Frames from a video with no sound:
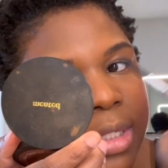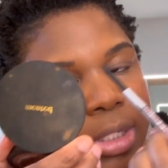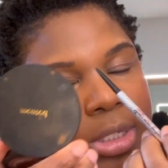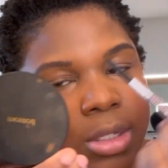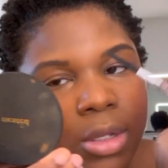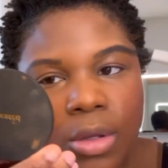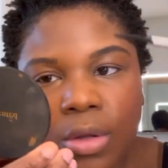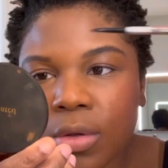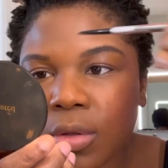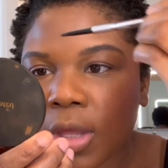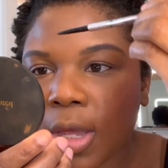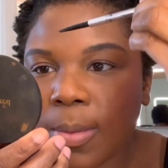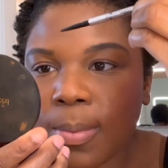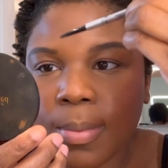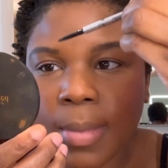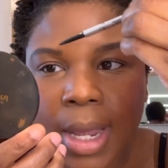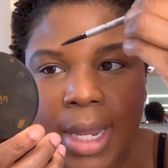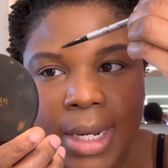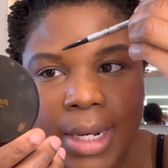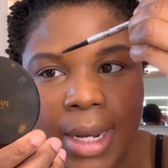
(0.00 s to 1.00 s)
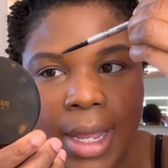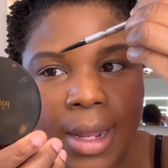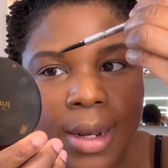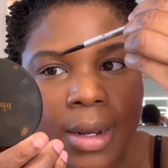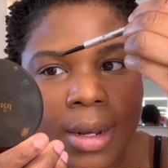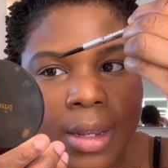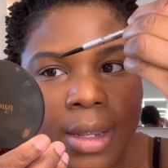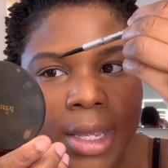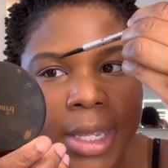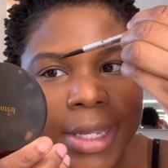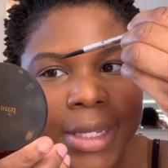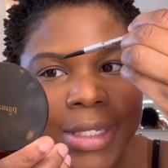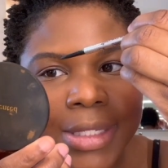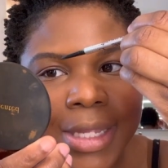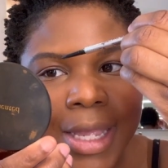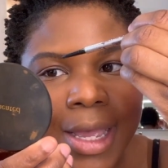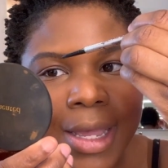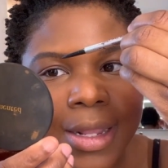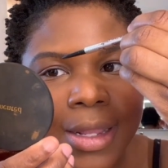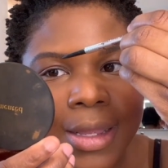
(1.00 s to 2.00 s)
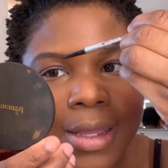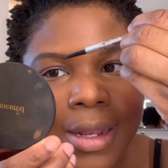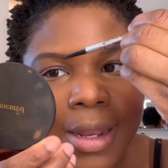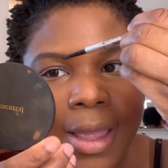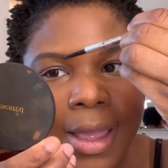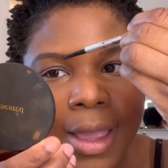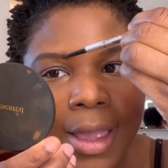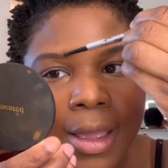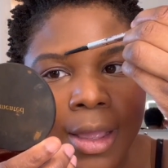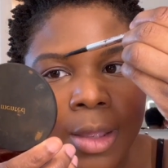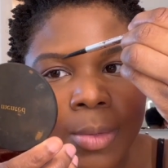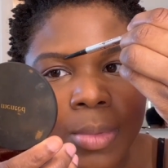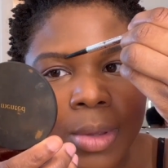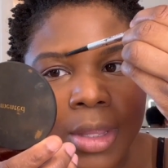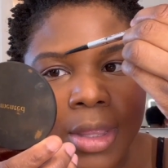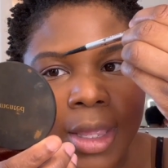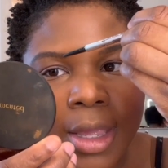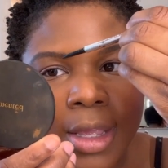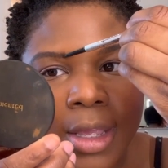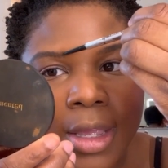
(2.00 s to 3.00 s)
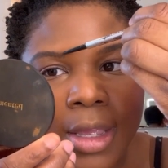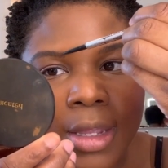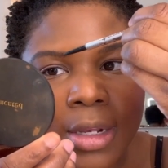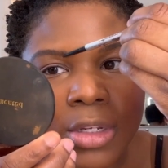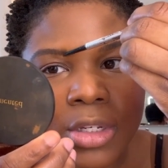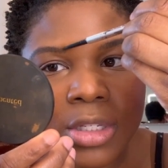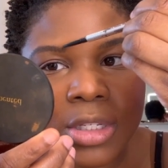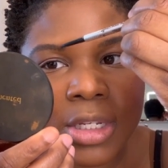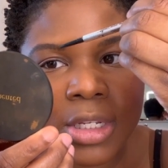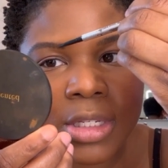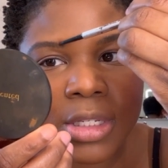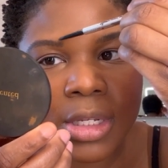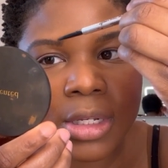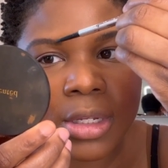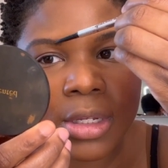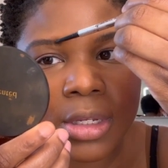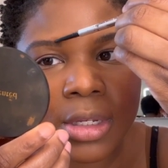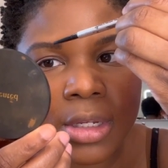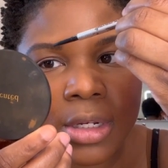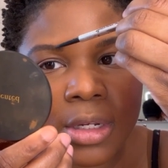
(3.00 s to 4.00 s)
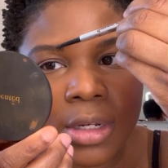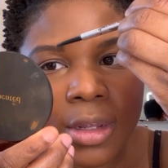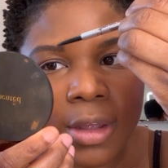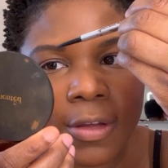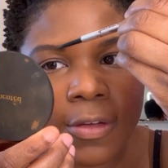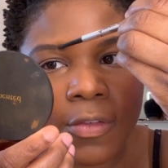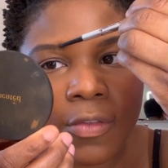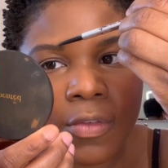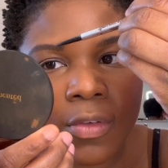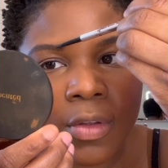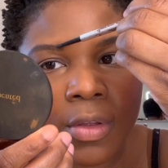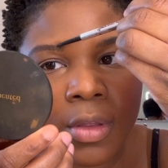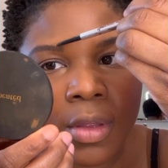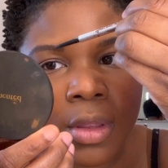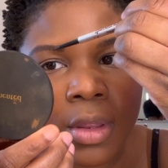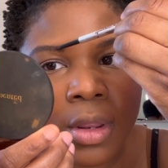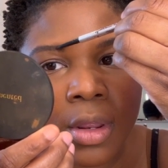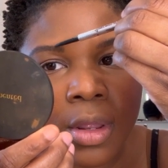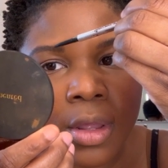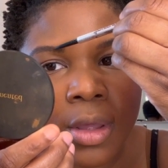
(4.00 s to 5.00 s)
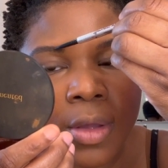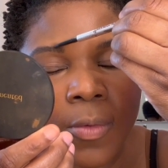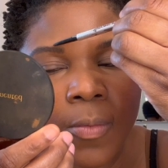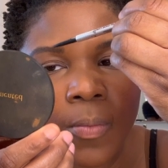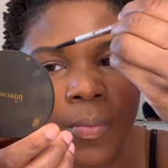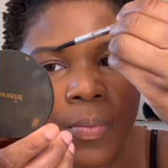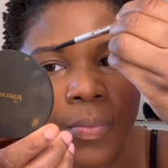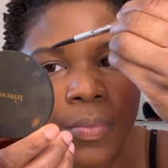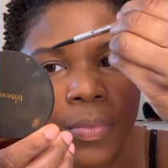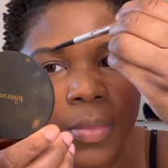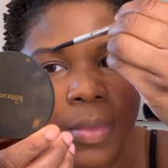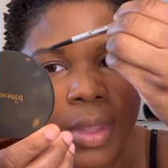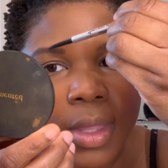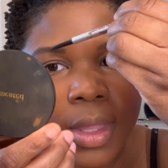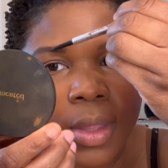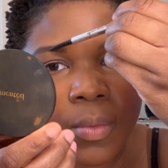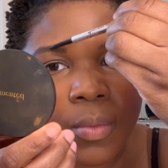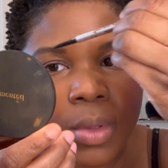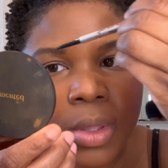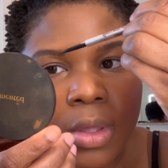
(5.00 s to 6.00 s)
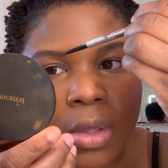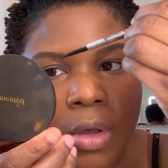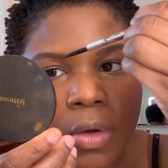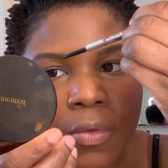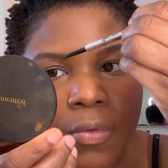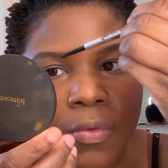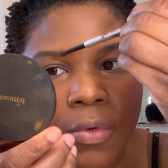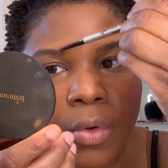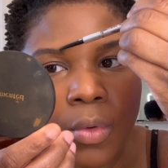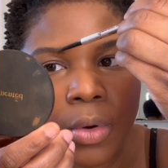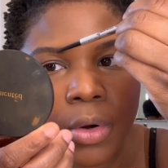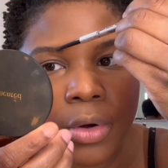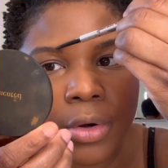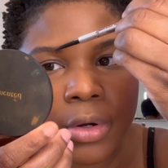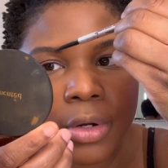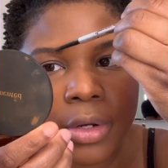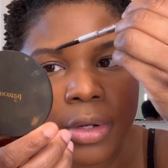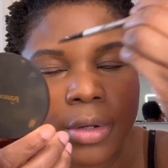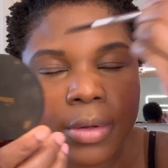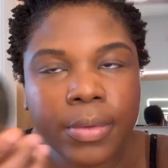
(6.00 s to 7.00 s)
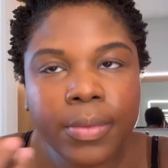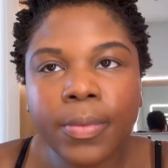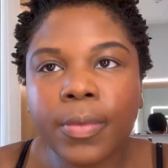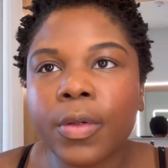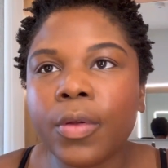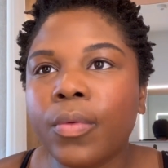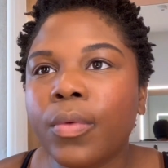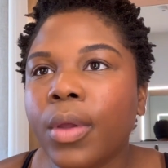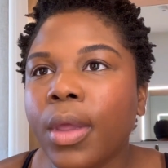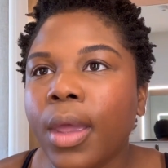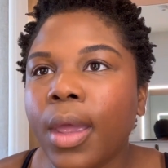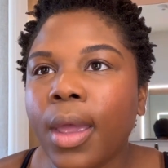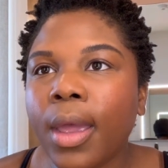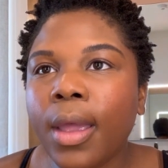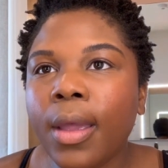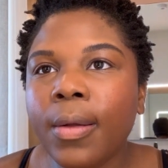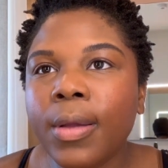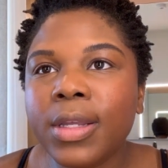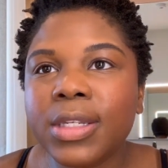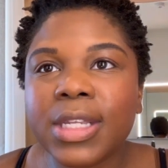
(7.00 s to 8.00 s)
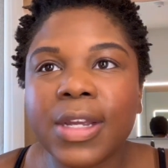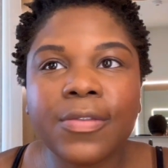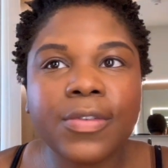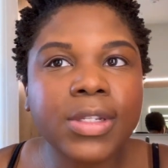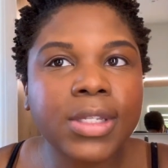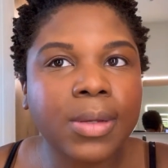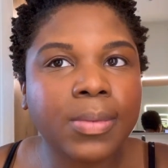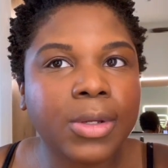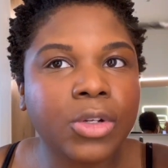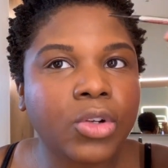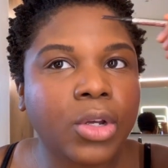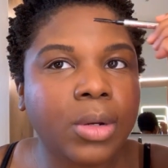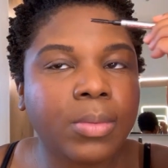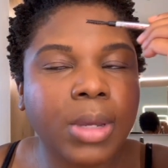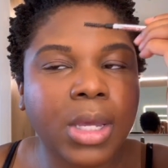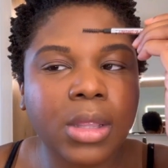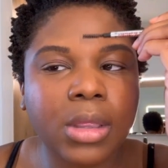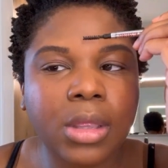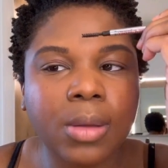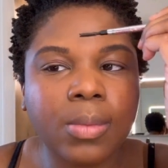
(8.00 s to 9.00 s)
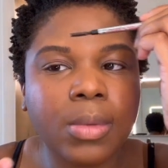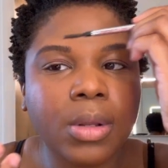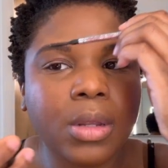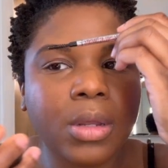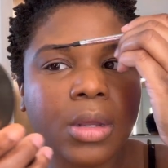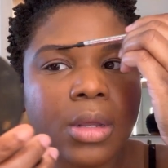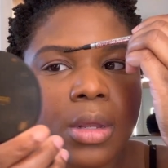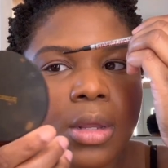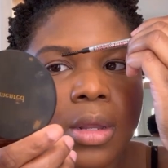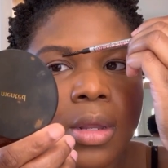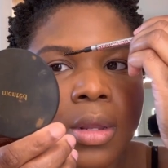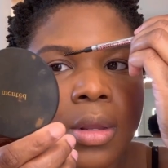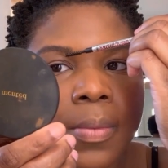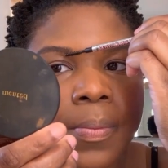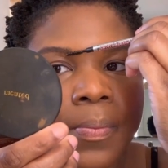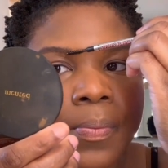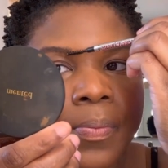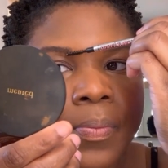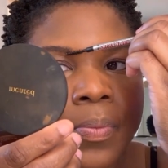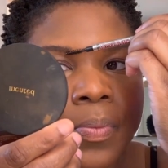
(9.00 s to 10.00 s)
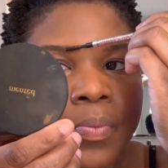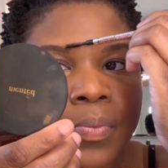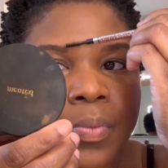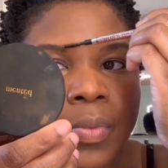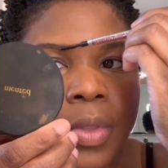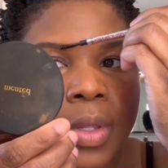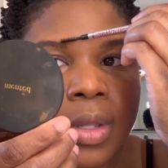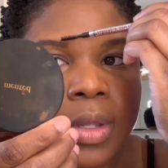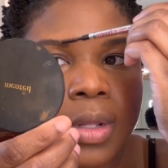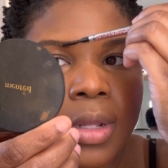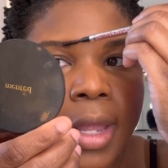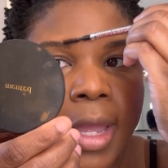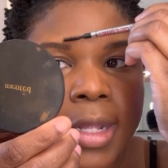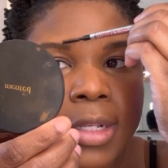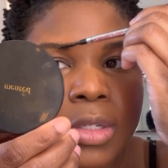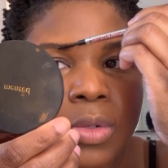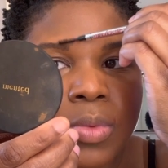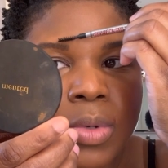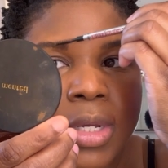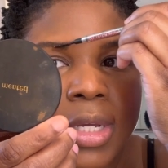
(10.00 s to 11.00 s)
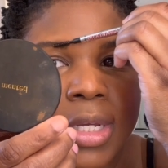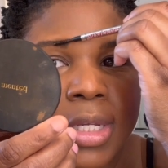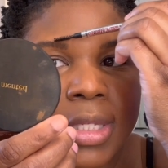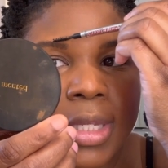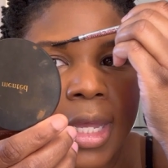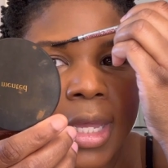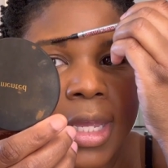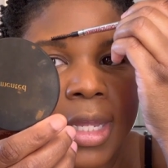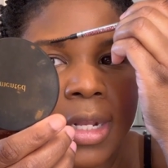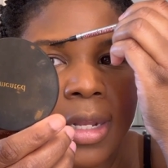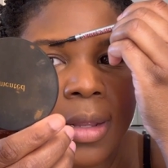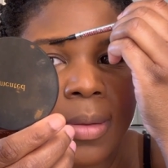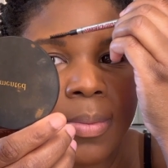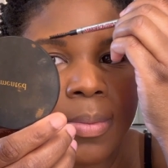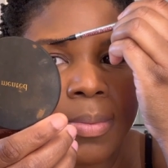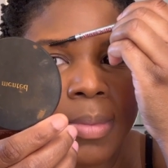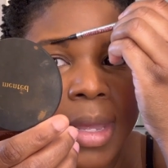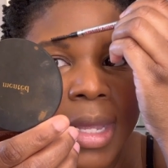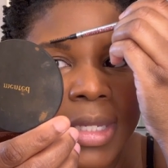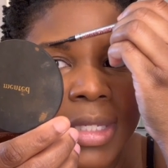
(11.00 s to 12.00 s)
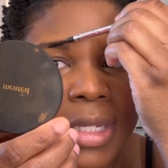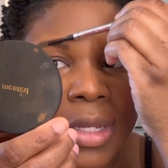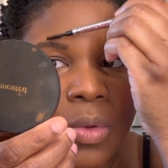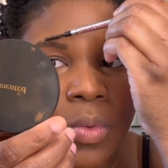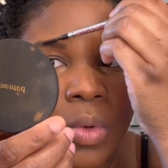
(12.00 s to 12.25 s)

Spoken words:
So they might not look exactly alike, but they just need to look good enough. And we go forward, okay? Because every time I try to make them look like twins, I end up messing